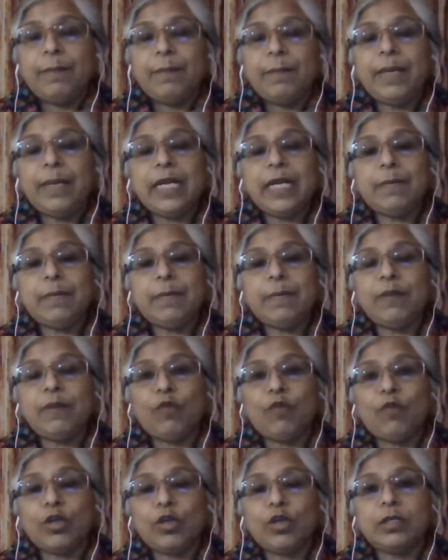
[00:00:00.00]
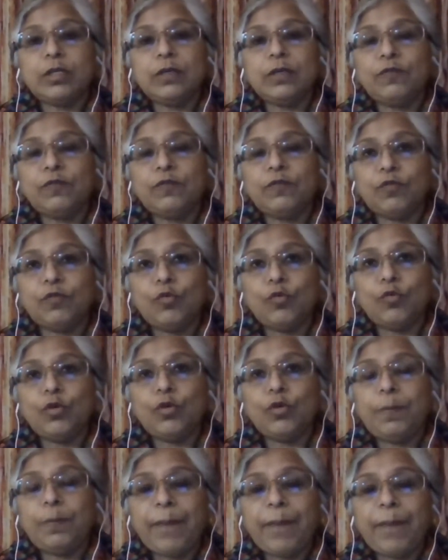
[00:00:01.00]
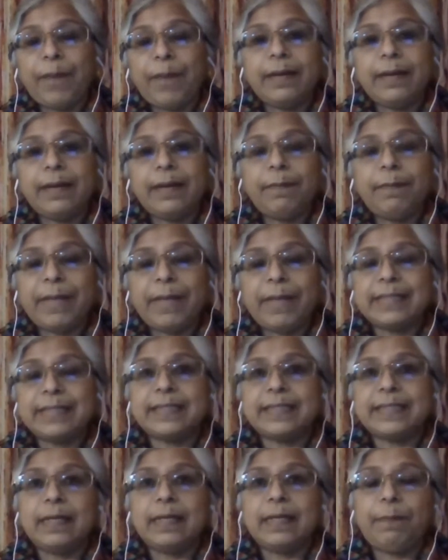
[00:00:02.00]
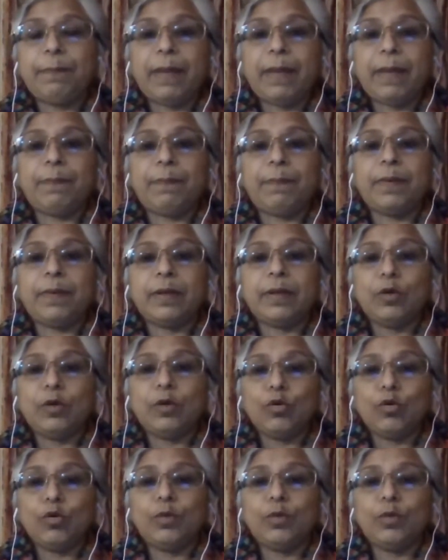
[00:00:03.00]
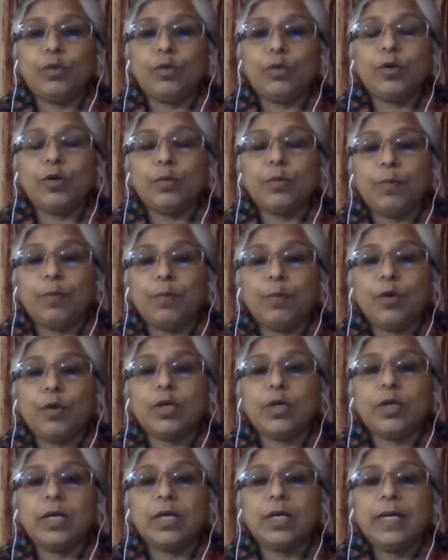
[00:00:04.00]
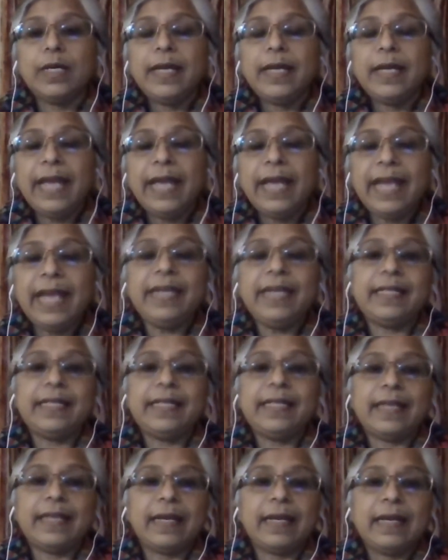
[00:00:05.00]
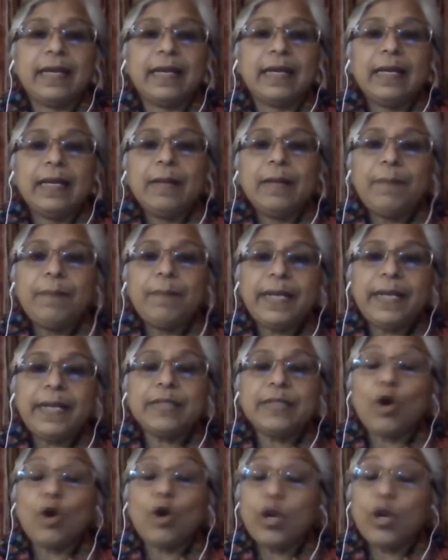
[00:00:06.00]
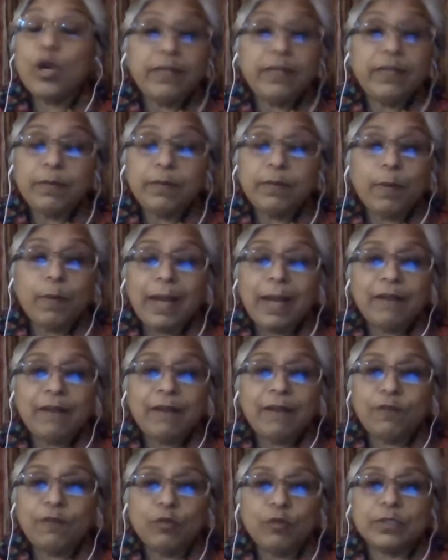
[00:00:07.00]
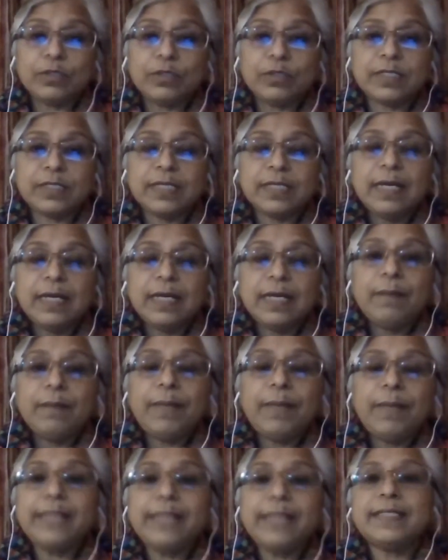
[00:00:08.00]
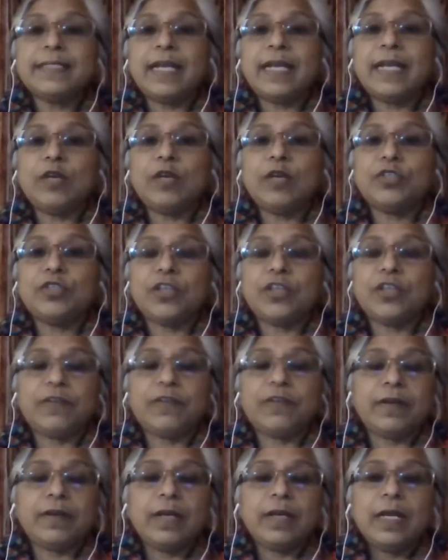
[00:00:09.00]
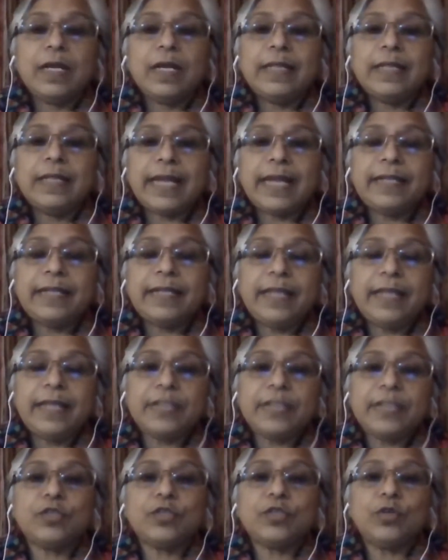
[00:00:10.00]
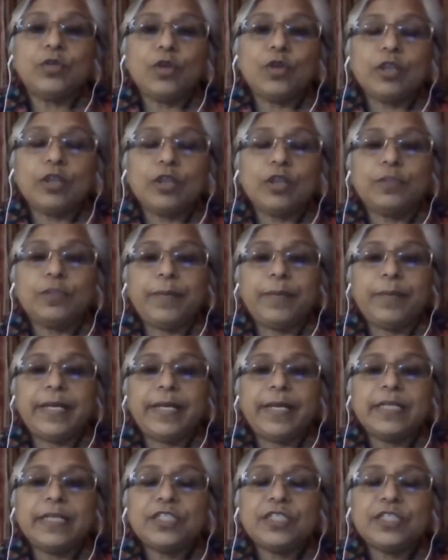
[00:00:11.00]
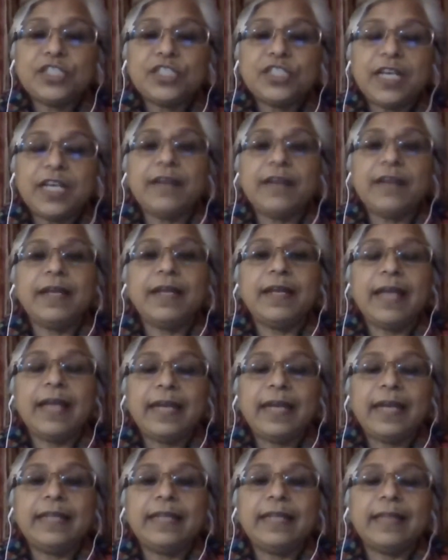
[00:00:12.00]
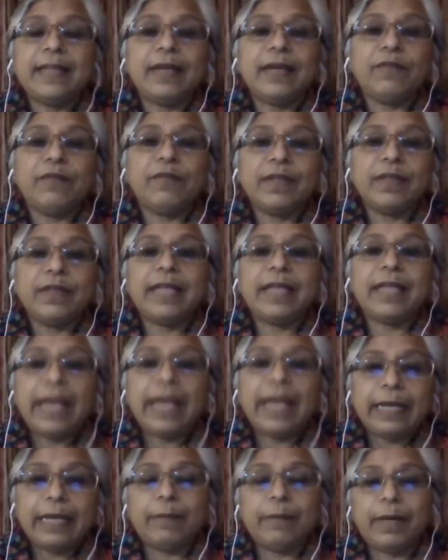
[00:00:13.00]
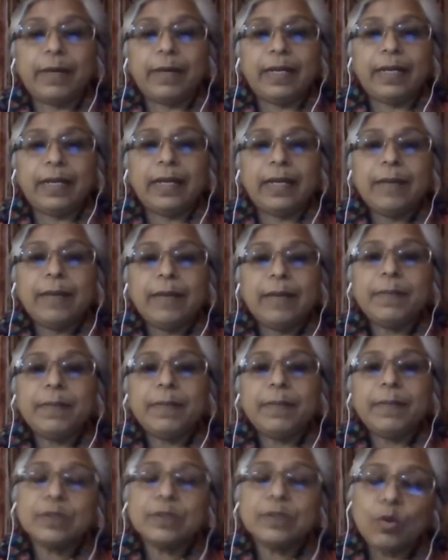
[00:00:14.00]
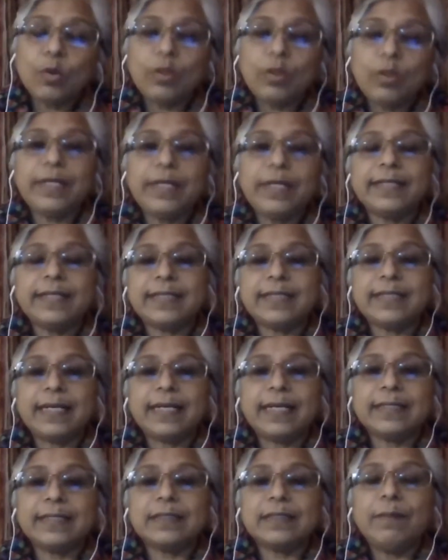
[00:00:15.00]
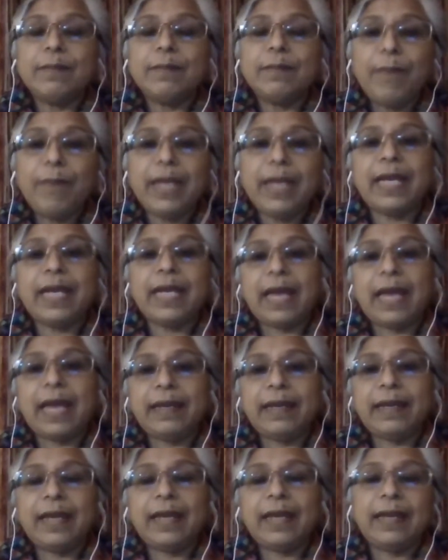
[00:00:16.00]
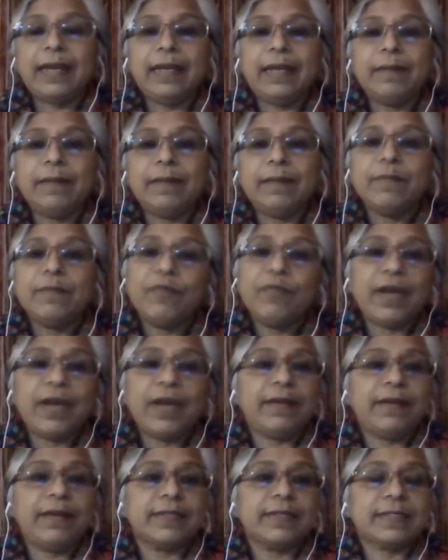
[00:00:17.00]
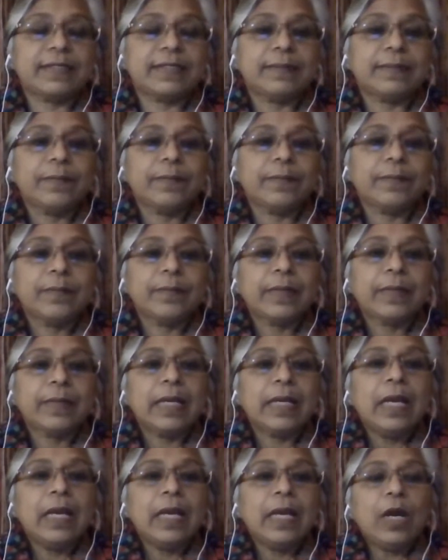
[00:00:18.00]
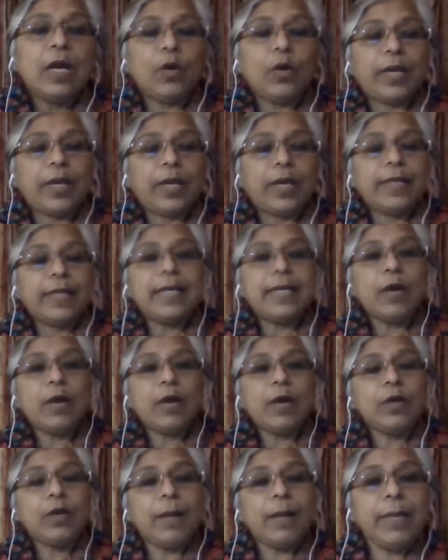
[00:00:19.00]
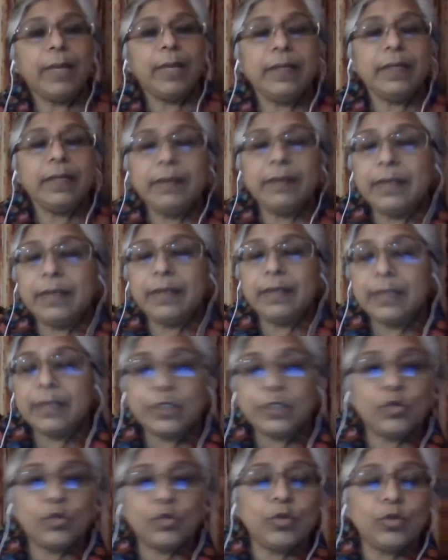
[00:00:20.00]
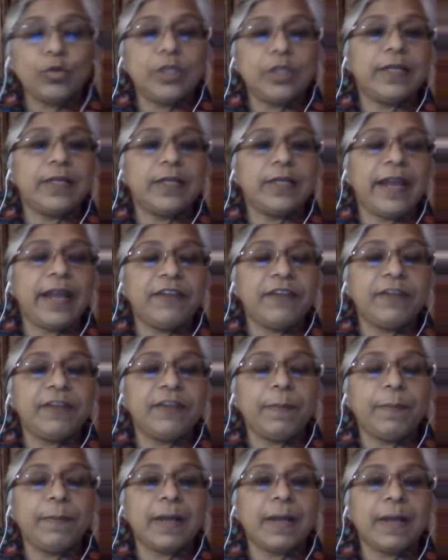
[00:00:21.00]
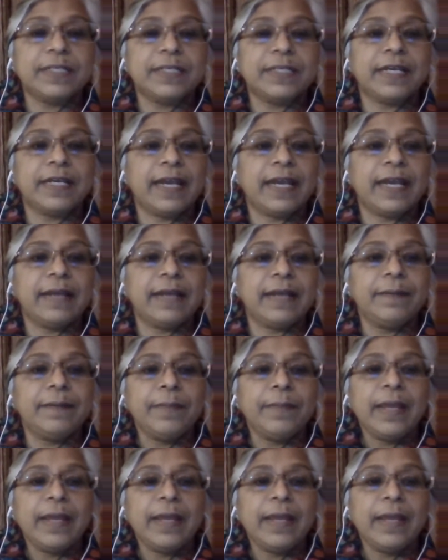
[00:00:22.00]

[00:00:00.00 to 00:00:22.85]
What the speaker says: be it be water, food, pen, pencil, paper, notebook, book, anything. Please, or even mobile phones. Please tell your children that they should not be sharing anything with anybody because all these things may carry any virus. Okay, now coming to the entry part again,